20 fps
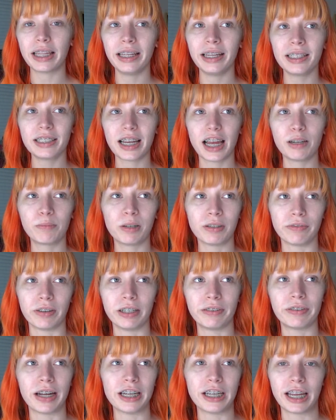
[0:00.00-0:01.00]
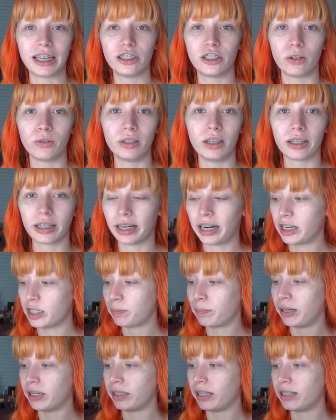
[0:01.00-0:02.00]
I think it's kind of more fun if I like don't look and I
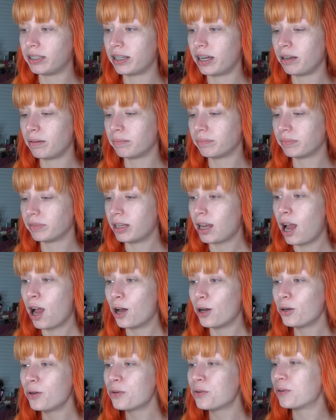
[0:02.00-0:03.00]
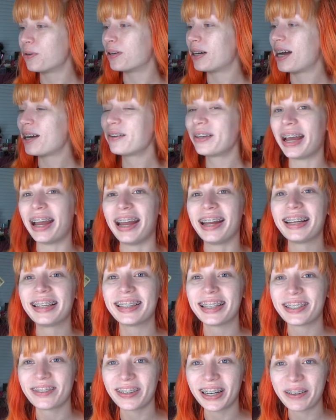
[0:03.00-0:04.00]
just pick things up. Ooh, okay,
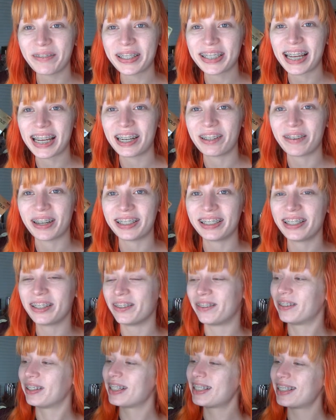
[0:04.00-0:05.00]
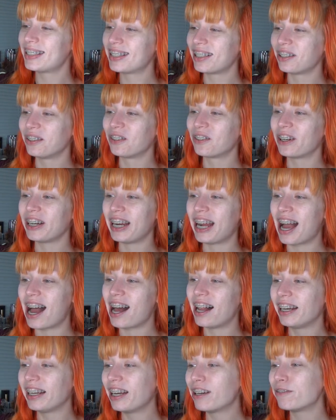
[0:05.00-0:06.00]
this one I'm excited about too. This is the
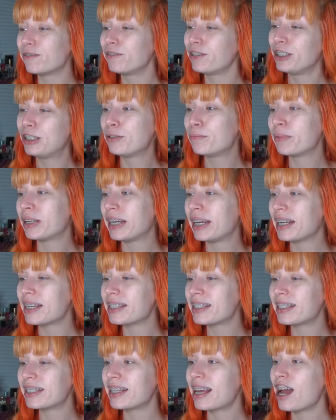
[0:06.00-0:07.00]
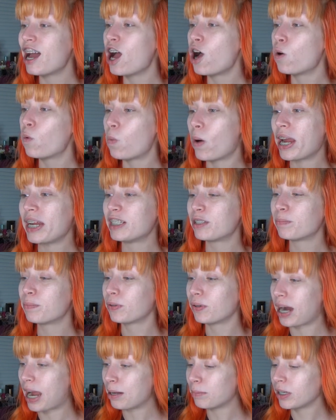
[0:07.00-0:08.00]
L'Oreal Voluminous White
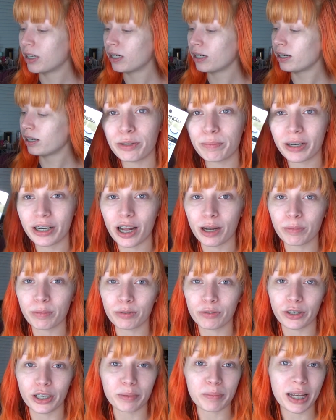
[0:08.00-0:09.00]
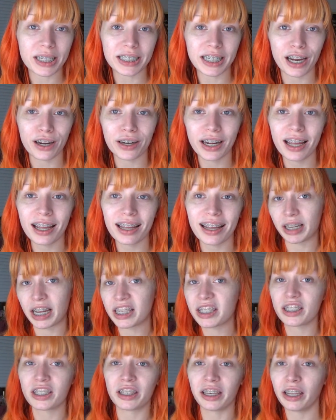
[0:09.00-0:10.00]
Primer. You put it on before your mascara.
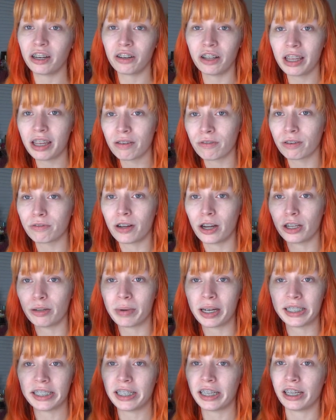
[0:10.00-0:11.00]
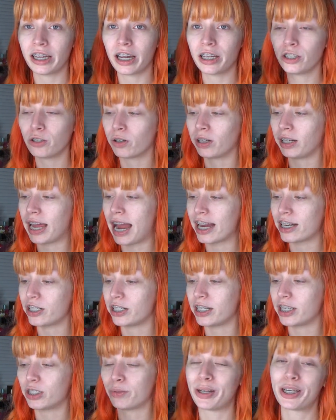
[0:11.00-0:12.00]
It's literally for volumizing your
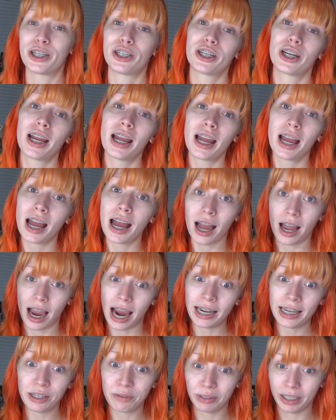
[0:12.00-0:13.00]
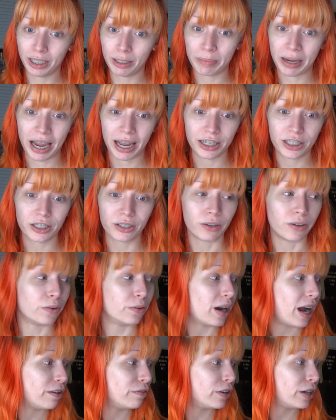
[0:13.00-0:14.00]
lashes, which I need really bad, so
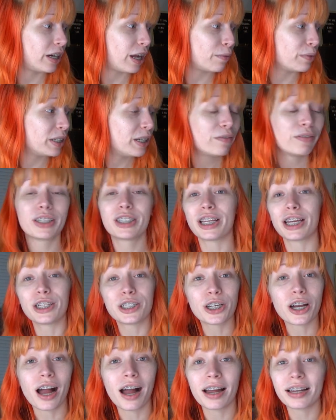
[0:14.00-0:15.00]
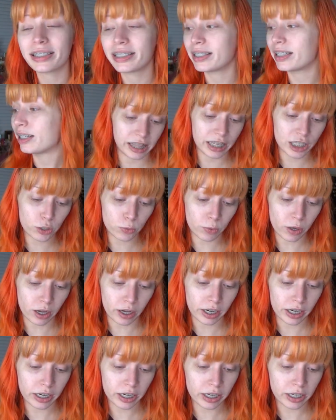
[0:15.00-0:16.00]
I figured I would give this a shot. This
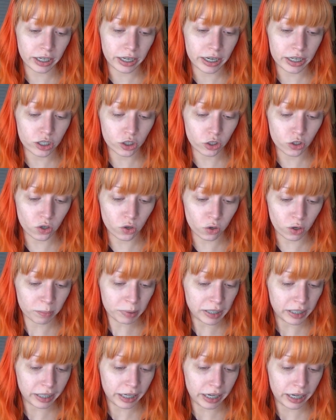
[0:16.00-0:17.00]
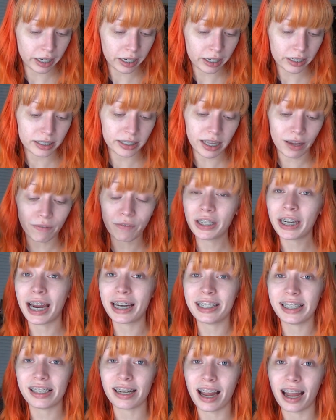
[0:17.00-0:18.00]
one is normally
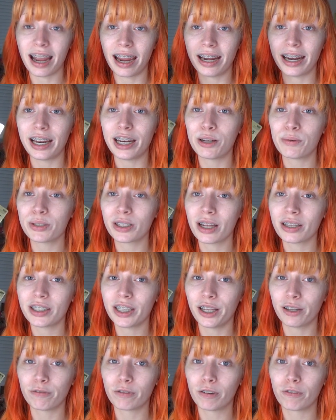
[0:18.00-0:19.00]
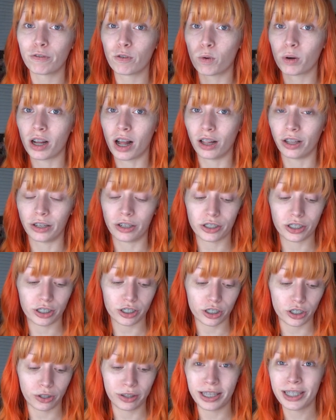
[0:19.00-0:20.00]
$7.99 and it was on sale for $4.
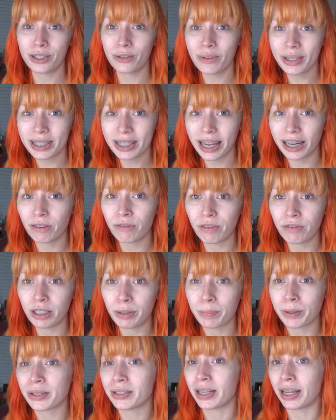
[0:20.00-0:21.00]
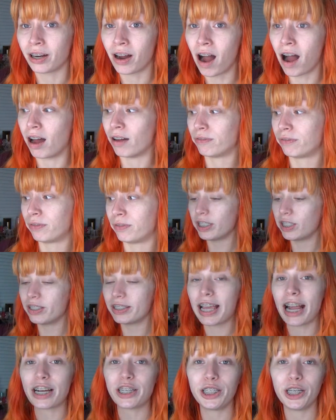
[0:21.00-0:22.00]
So this was like 50% off. This
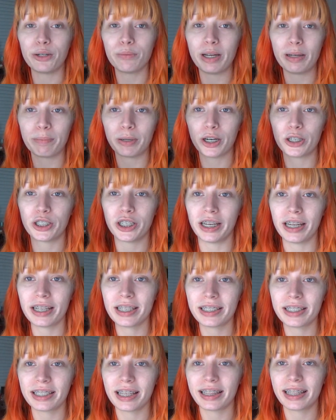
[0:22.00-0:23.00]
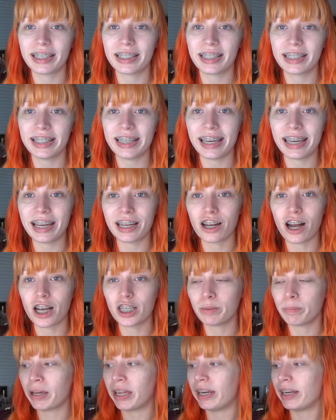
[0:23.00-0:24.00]
is actually a repurchase. This is the IT
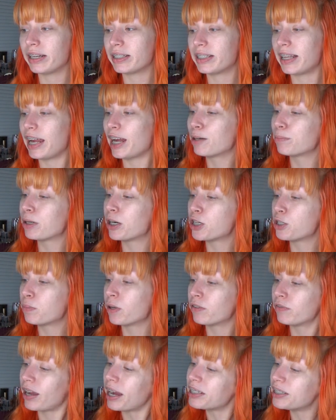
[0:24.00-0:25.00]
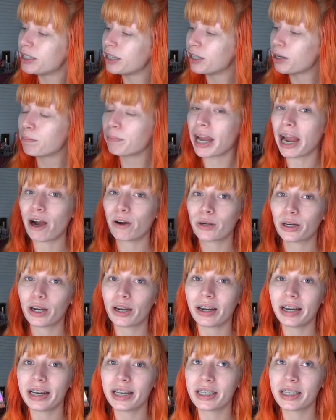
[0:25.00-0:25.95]
Cosmetics Airbrush Perfecting Powder.